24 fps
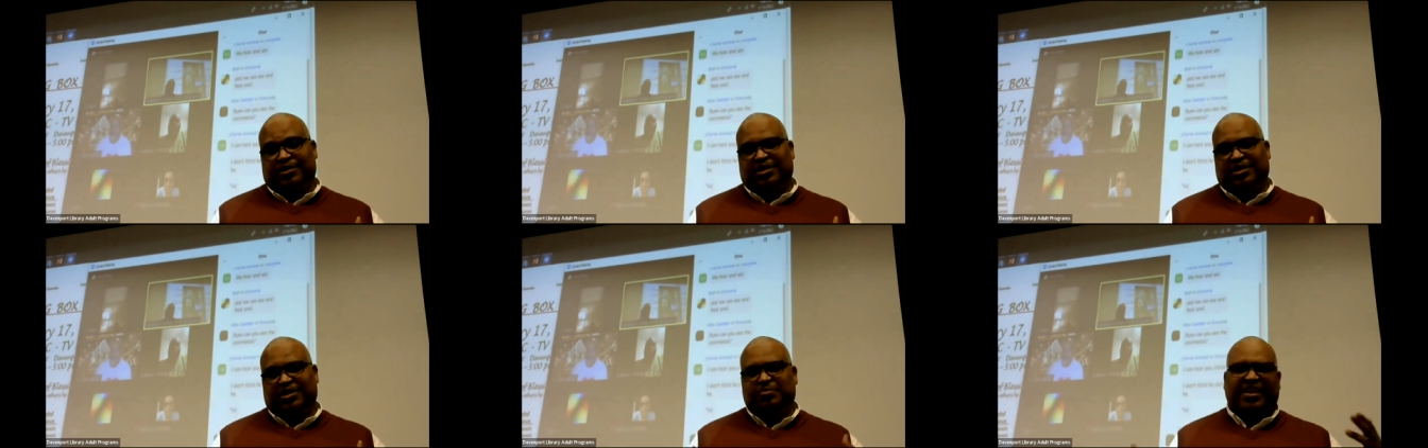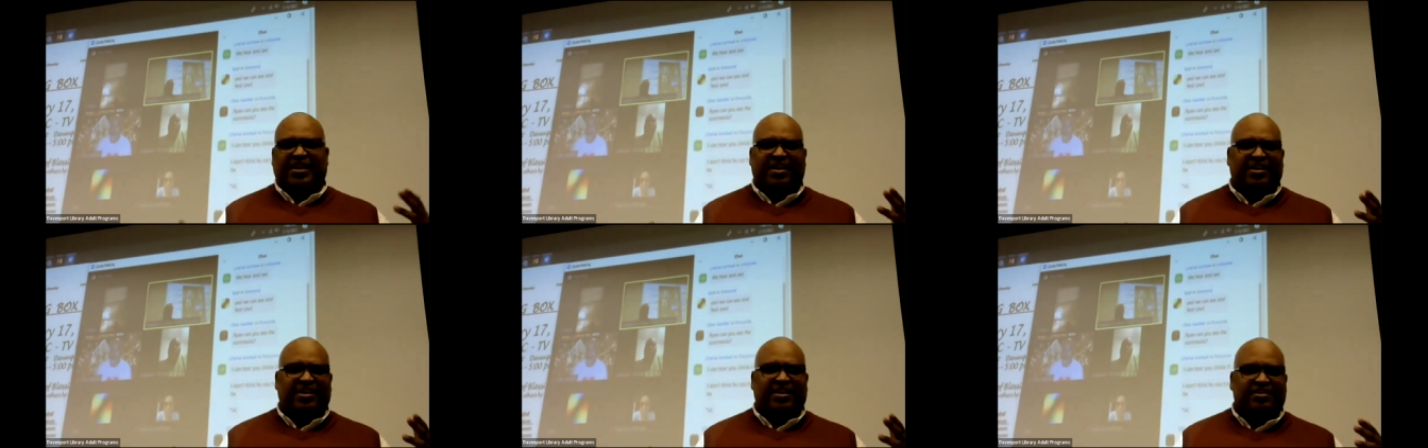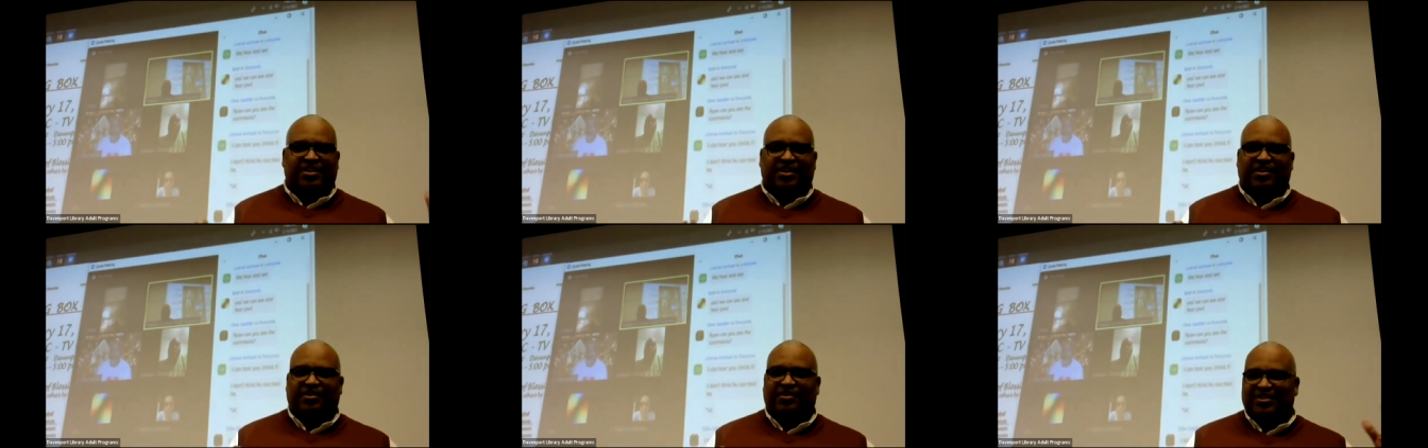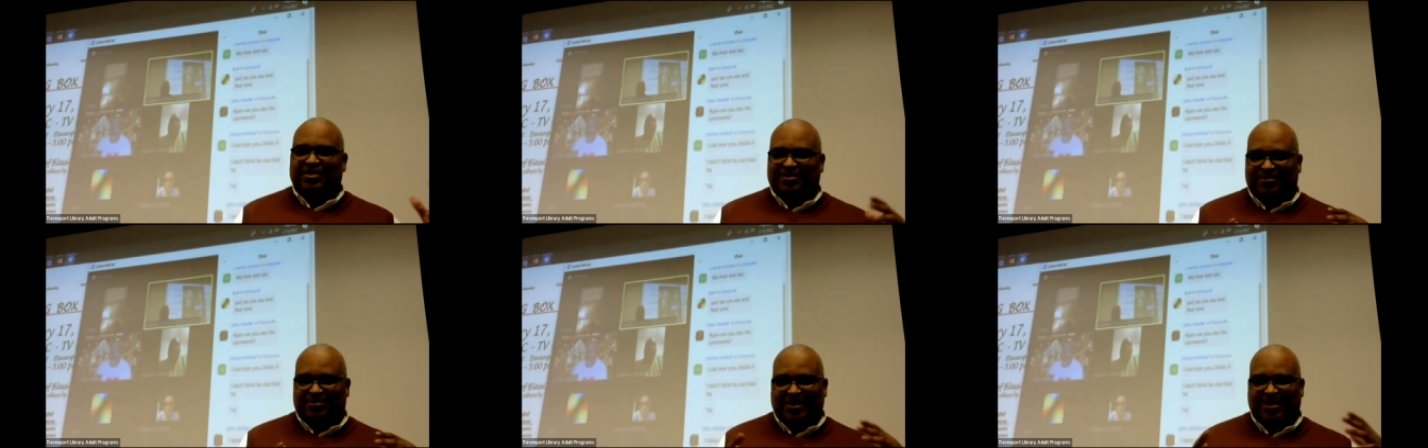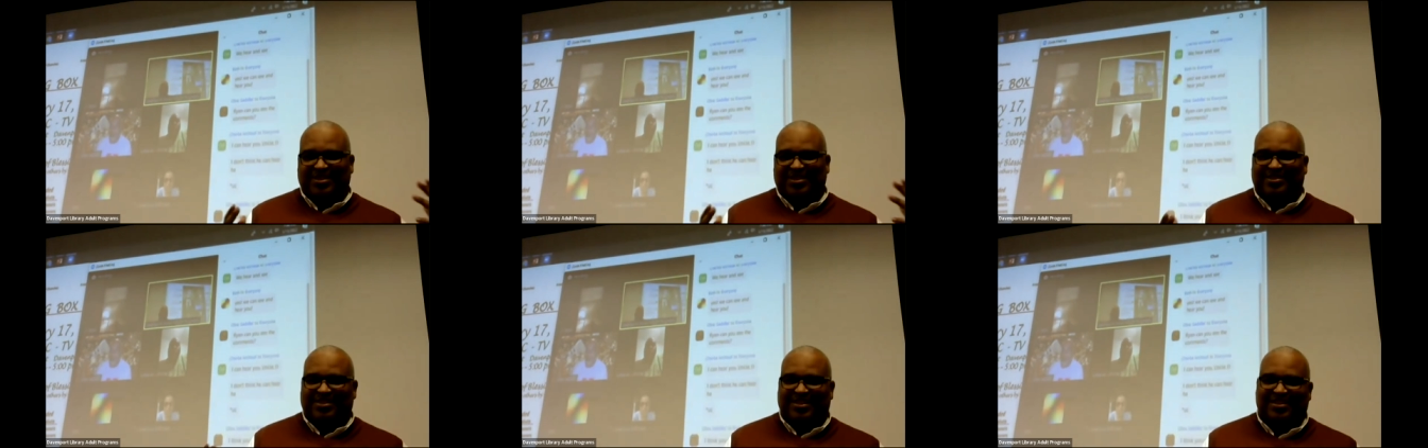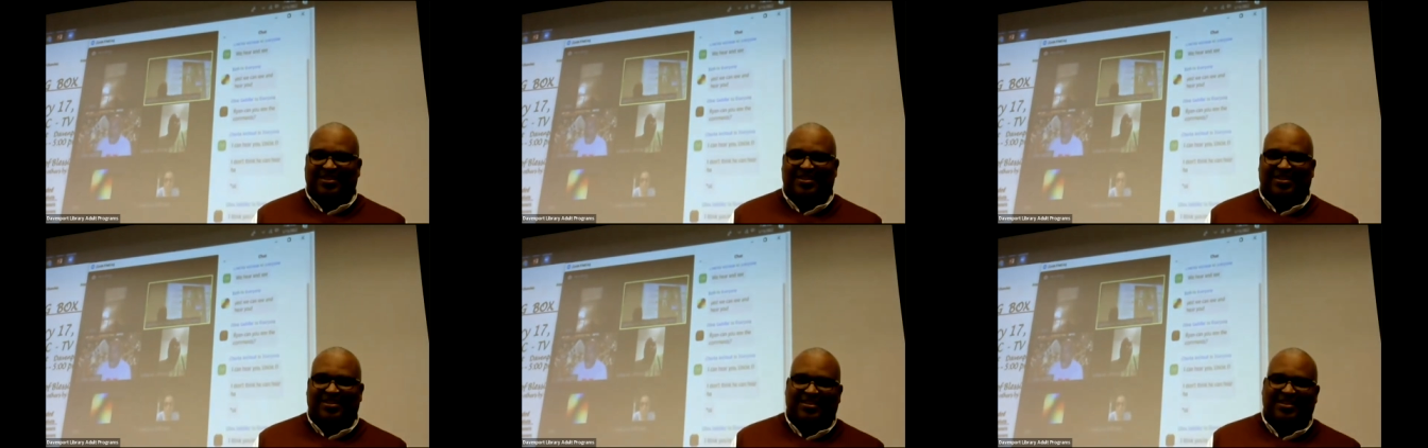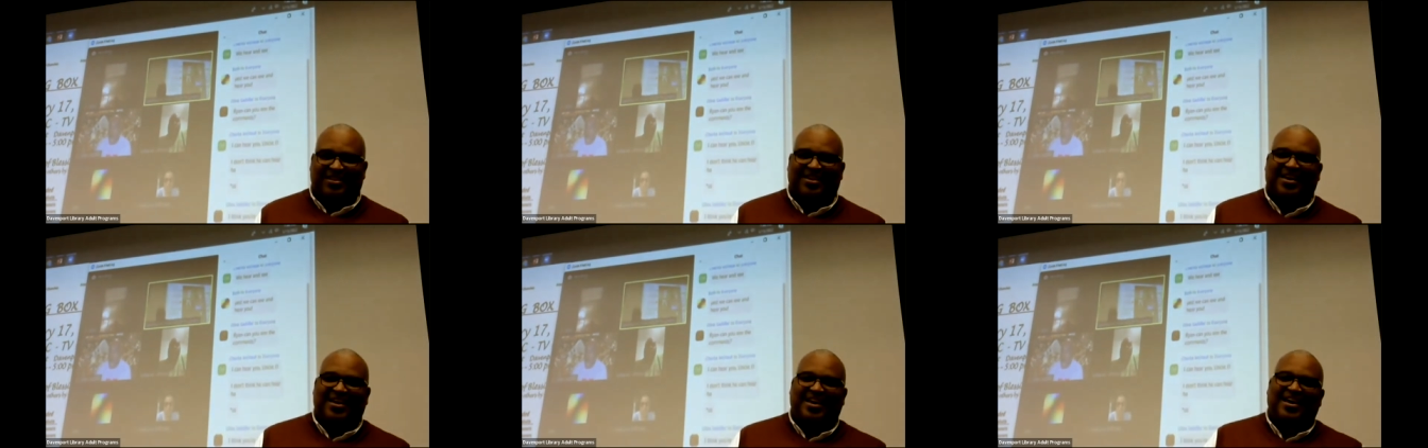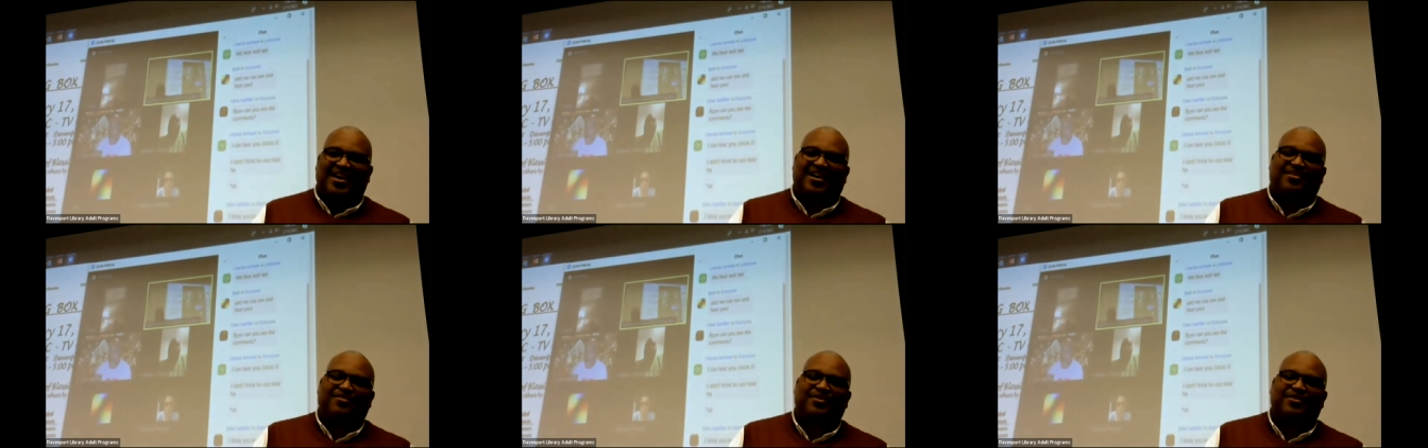speaking series of things that they
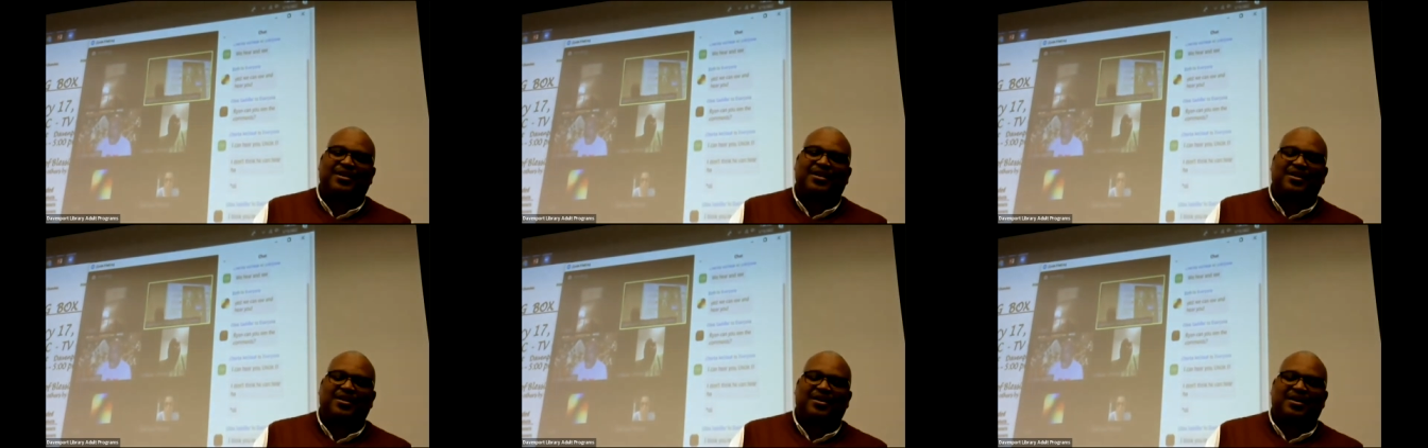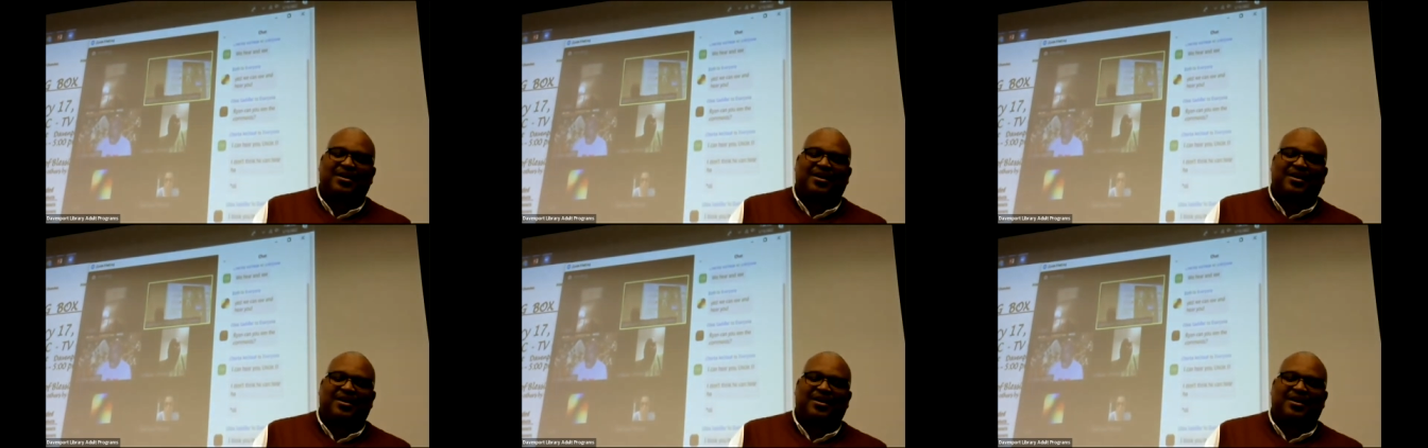have.